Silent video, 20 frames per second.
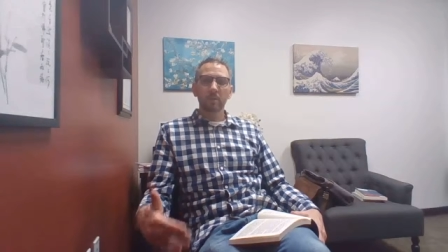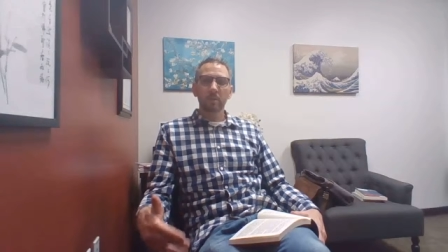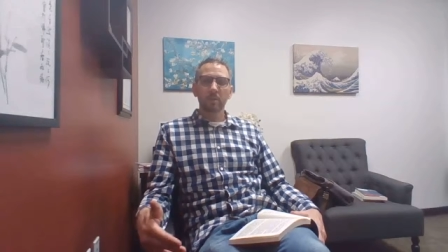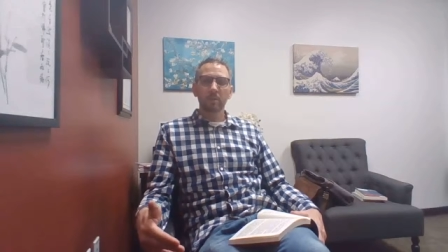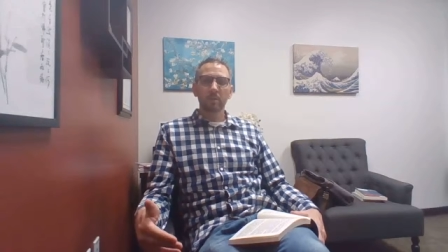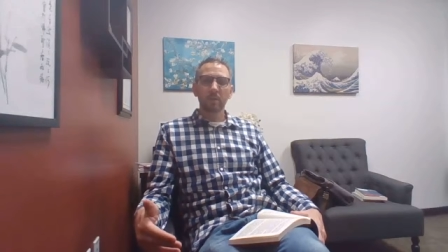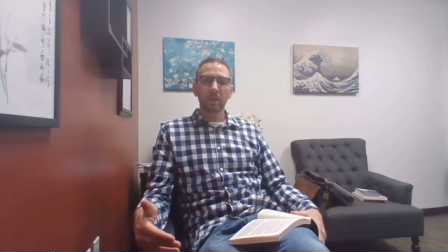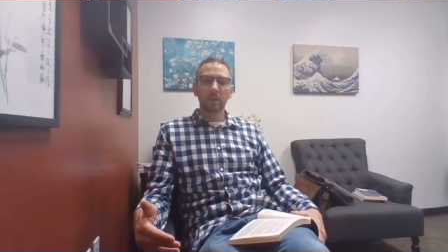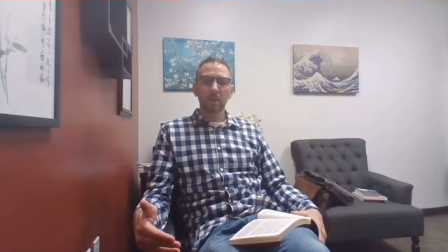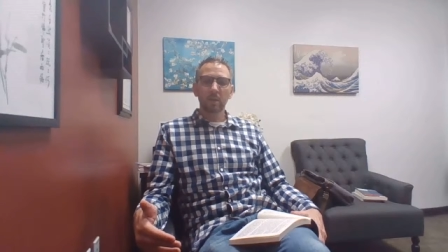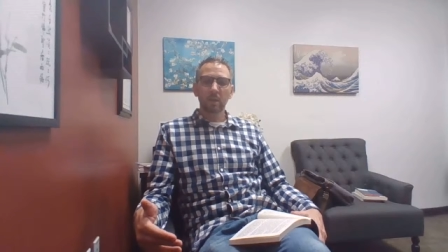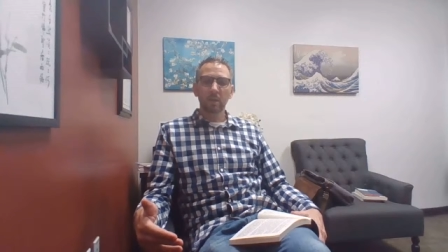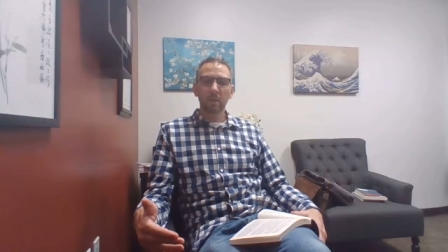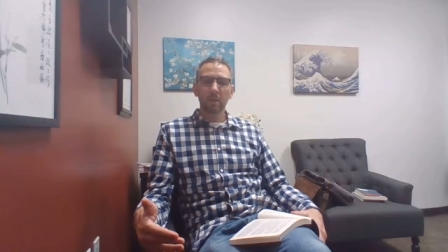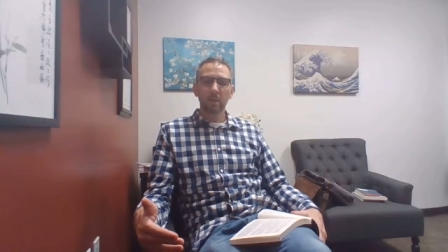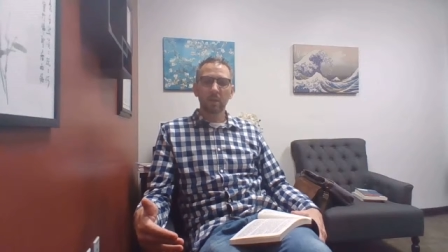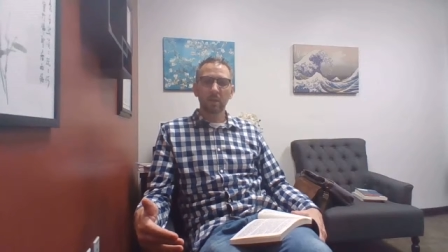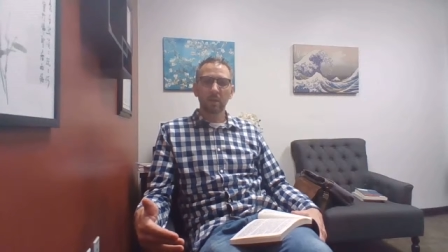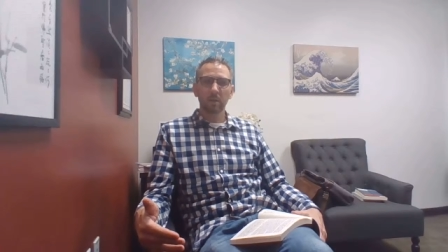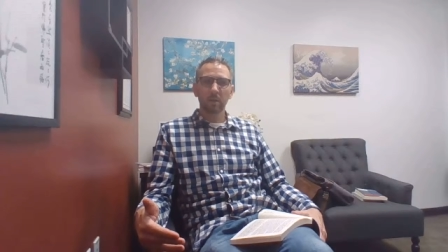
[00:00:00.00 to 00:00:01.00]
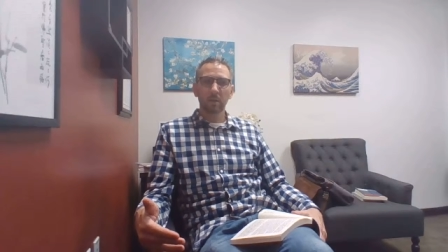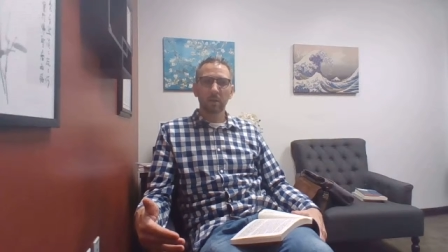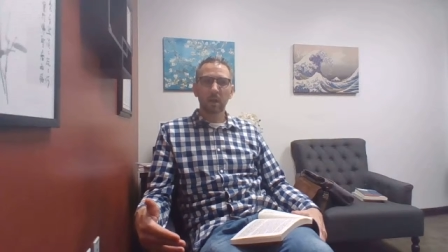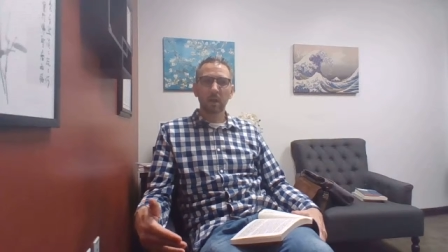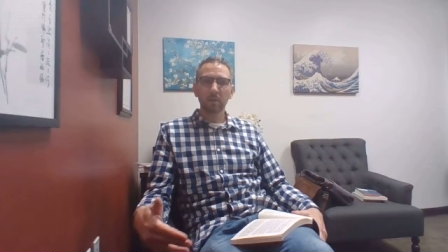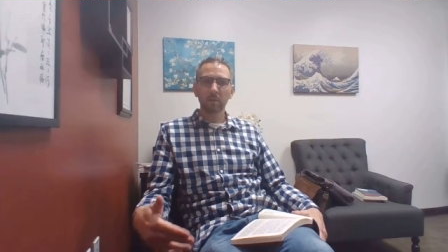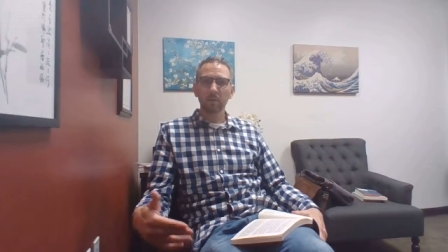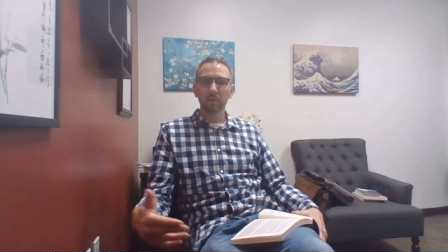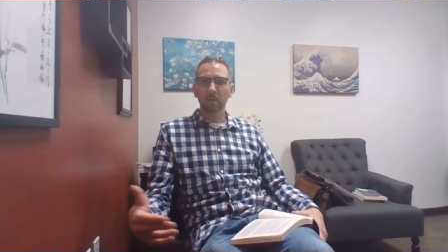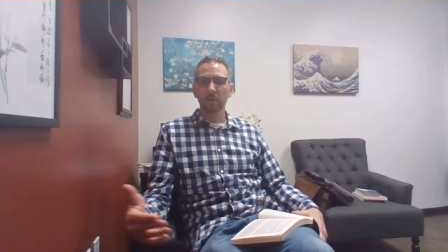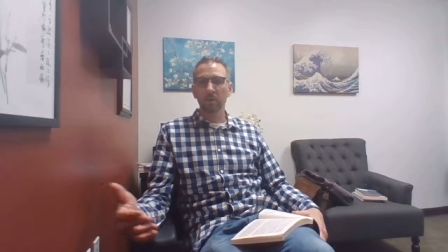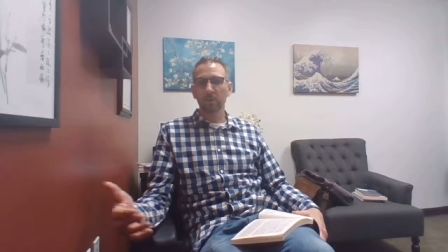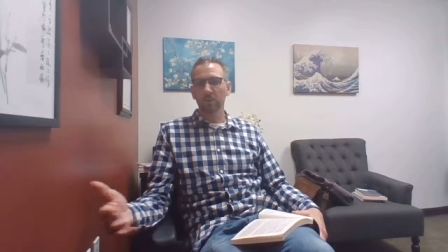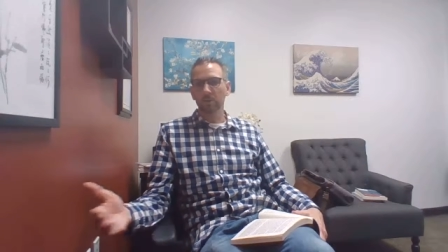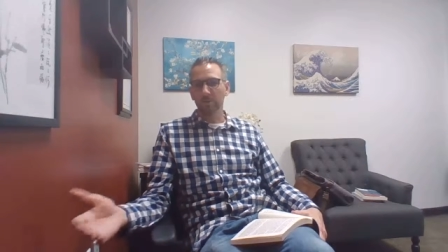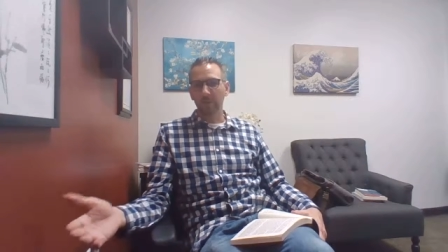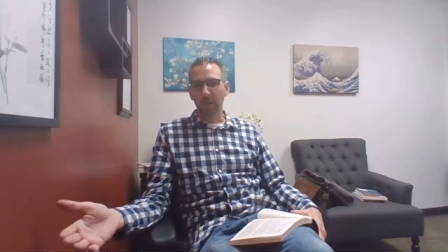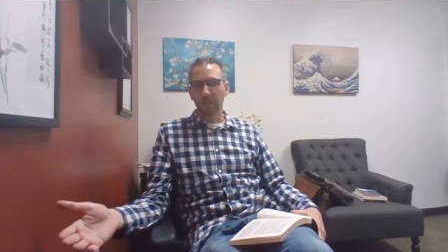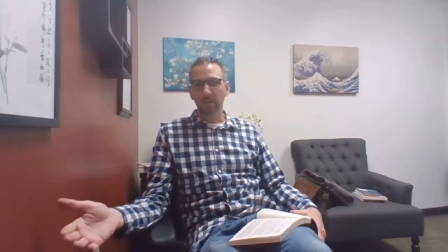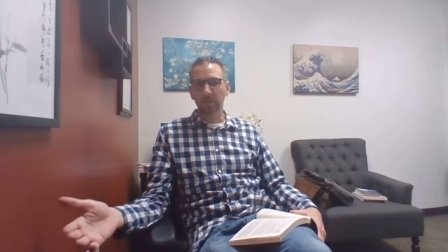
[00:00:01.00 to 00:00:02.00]
the other
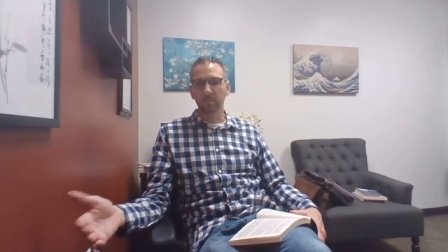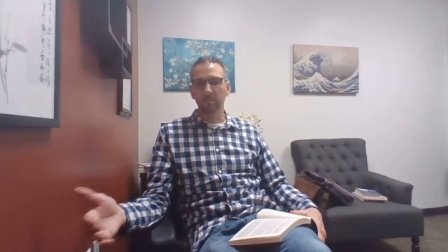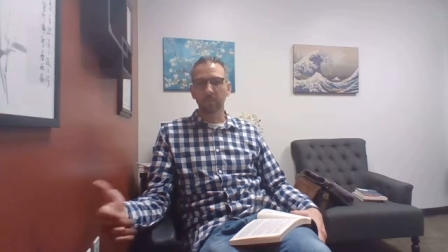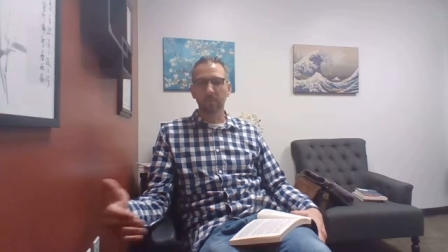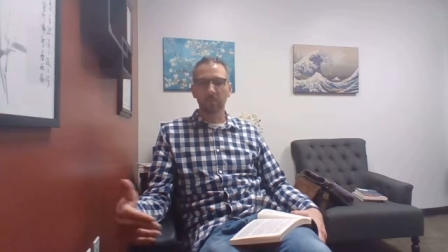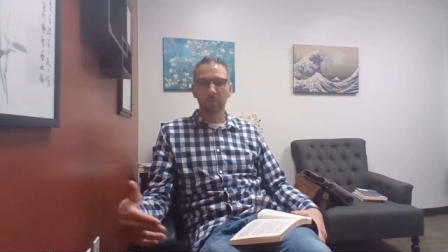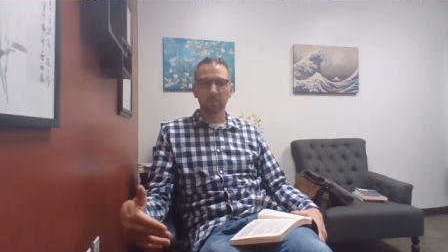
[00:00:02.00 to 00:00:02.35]
side of